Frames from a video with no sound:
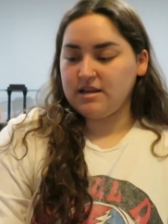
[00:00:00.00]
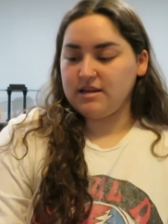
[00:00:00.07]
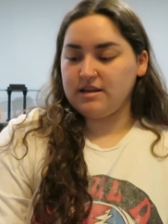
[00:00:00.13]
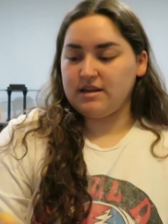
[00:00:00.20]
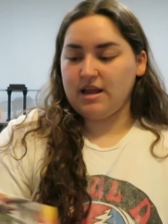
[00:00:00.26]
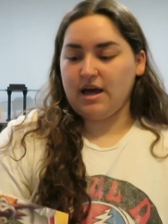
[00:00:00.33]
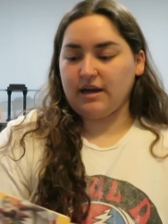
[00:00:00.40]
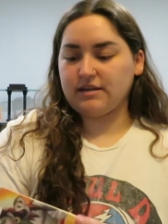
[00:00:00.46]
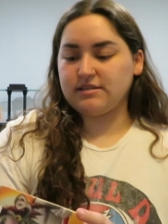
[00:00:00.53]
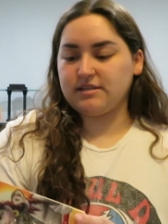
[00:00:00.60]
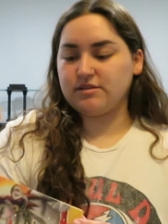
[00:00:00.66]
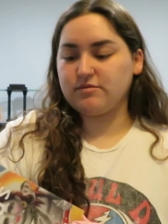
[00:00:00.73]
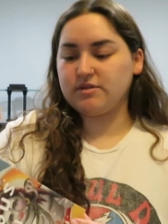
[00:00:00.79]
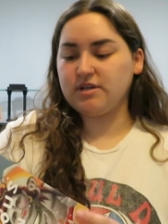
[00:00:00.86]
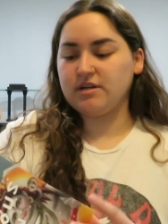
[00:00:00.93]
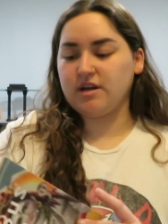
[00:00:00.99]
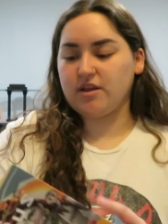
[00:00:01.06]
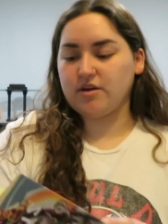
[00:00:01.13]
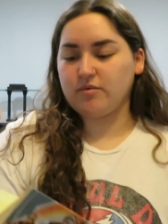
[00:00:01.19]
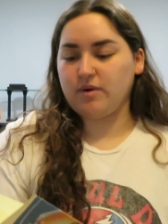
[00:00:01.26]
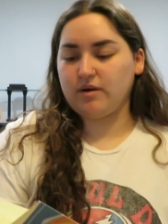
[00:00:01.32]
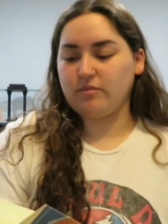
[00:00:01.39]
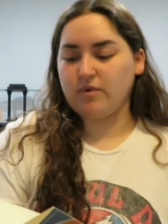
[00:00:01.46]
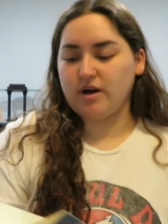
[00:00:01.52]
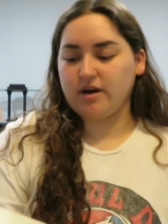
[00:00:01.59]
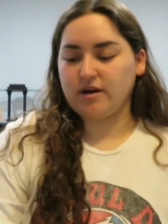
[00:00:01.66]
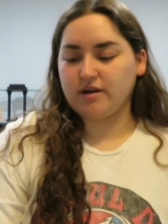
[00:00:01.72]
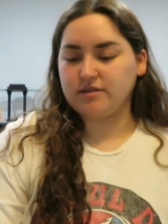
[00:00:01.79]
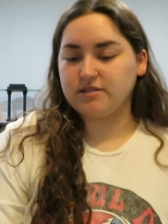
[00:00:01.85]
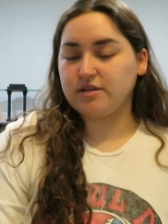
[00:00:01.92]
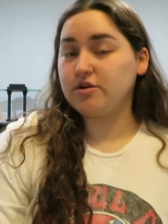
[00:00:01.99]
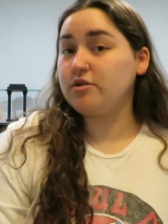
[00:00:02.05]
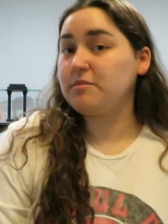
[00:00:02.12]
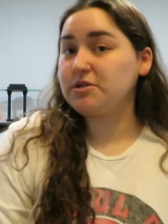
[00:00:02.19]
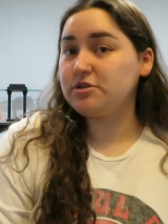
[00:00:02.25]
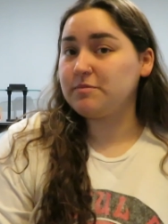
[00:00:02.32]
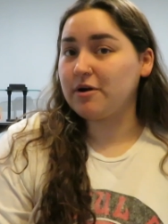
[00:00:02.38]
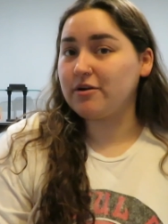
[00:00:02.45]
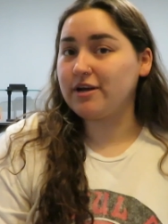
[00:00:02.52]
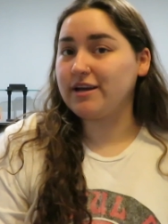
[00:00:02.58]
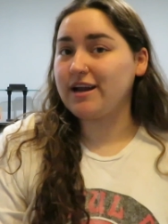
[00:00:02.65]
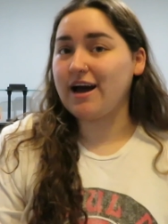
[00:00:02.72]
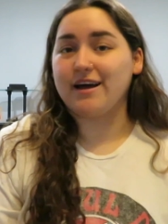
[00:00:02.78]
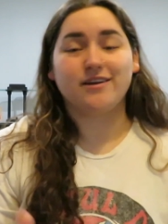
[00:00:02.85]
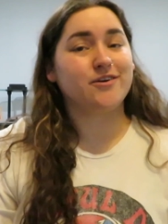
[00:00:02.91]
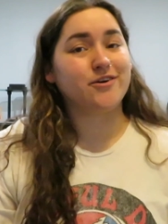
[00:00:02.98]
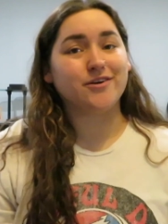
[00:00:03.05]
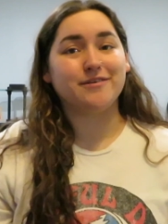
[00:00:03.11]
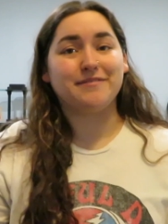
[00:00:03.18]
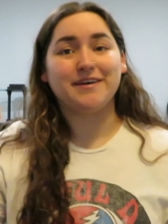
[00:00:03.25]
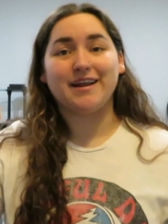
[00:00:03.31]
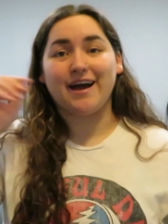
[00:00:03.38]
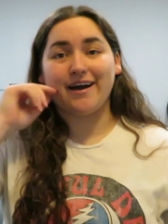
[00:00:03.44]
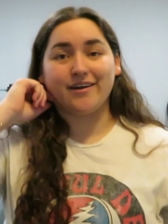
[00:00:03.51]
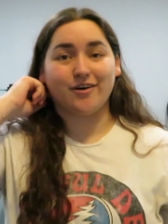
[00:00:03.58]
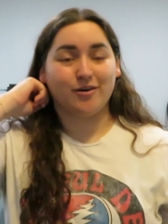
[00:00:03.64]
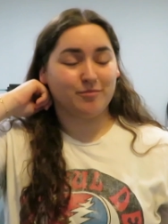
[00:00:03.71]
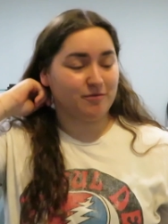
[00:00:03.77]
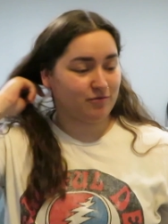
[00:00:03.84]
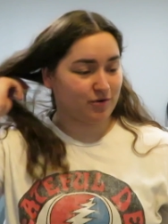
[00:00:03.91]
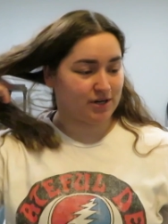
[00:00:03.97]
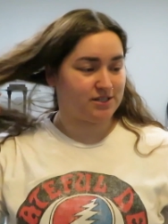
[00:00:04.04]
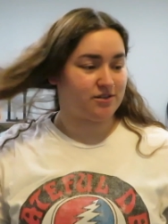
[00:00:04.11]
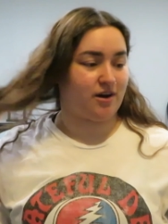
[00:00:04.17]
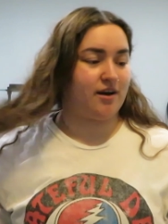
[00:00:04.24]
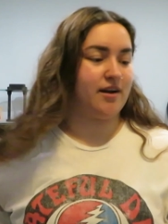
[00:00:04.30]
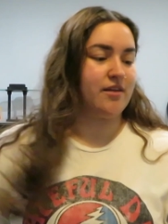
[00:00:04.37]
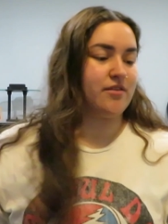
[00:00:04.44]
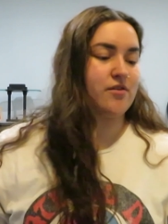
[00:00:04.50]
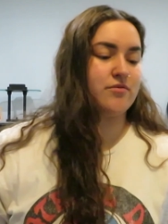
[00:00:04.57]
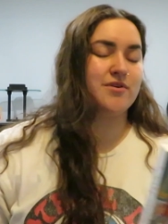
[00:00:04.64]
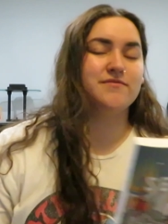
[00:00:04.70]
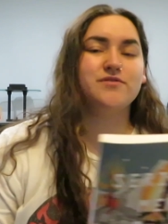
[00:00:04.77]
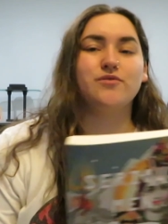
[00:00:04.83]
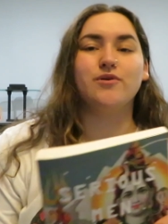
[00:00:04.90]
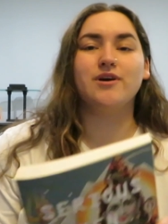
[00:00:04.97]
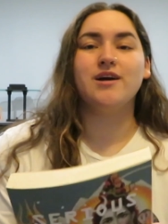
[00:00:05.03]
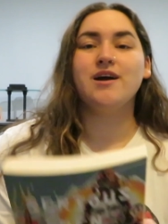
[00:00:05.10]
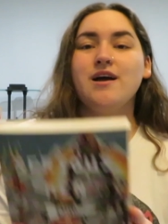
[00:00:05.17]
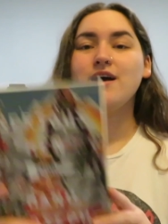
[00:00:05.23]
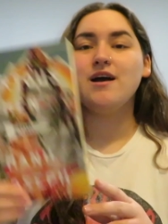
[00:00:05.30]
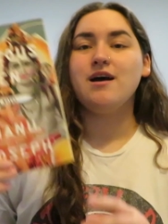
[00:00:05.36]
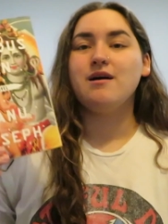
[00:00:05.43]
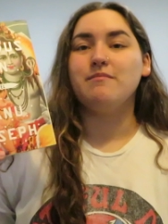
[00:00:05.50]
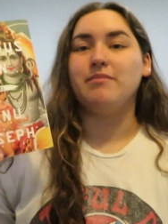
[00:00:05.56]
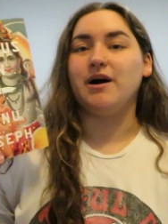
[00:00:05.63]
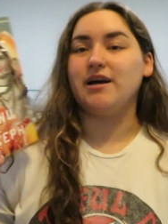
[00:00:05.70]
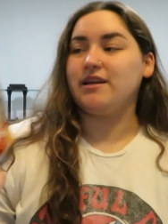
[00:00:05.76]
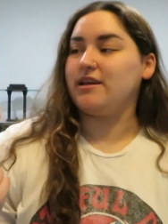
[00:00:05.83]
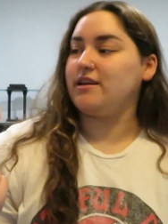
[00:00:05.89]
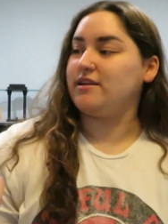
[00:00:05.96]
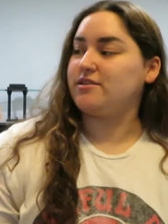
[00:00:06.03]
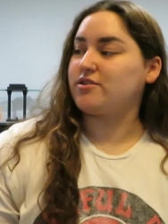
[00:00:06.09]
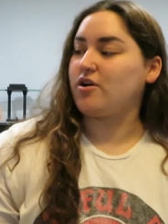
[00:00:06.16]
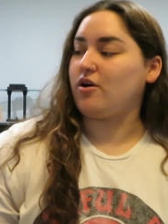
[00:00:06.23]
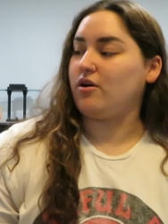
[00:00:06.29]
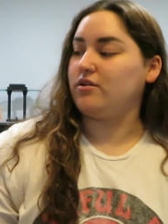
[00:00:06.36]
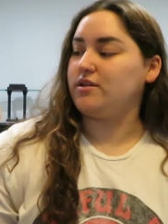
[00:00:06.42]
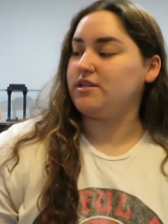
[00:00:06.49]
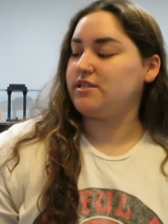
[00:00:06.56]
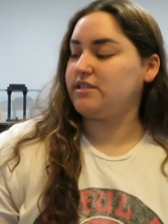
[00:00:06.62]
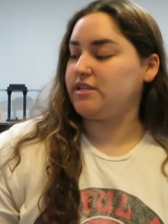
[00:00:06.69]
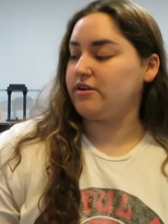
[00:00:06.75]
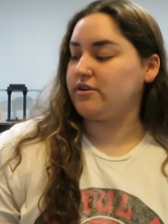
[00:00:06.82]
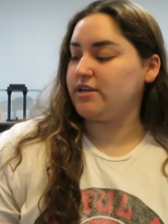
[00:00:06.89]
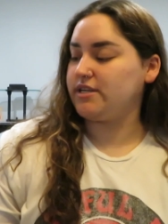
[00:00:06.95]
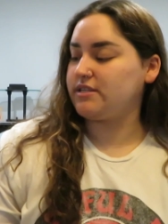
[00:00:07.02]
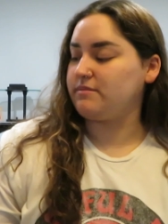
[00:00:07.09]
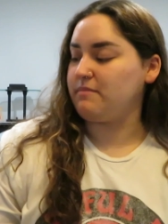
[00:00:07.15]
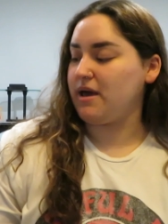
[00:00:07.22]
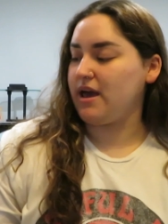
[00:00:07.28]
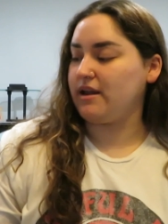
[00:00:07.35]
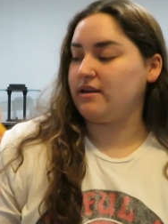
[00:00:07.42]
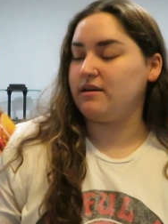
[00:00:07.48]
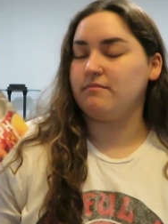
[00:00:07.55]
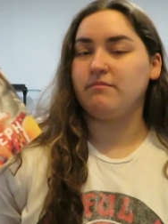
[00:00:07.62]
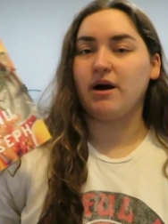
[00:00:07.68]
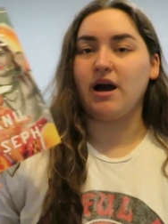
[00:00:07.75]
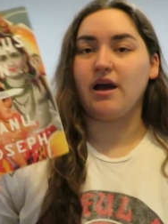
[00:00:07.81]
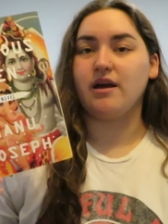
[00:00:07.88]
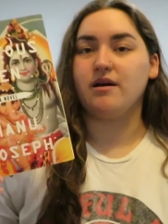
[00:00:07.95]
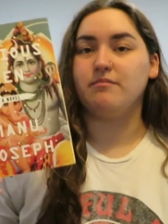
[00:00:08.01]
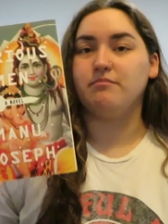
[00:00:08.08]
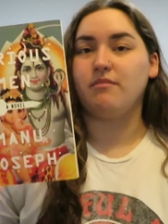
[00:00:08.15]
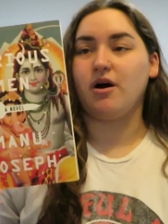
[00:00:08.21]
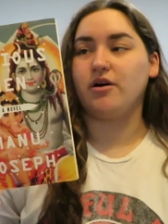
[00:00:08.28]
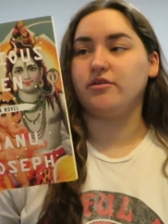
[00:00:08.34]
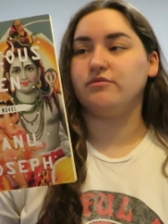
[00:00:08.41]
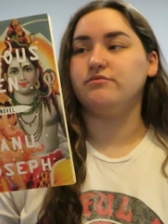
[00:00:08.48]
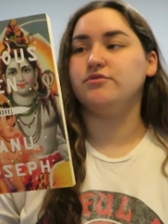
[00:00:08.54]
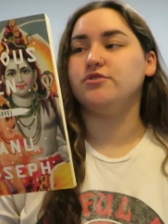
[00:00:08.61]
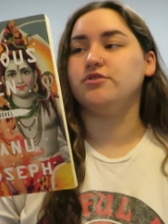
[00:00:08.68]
Next, this was another one where I didn't know much about it, hadn't heard of it at all before I saw it at the thrift store, but it is called Serious Men by Manu.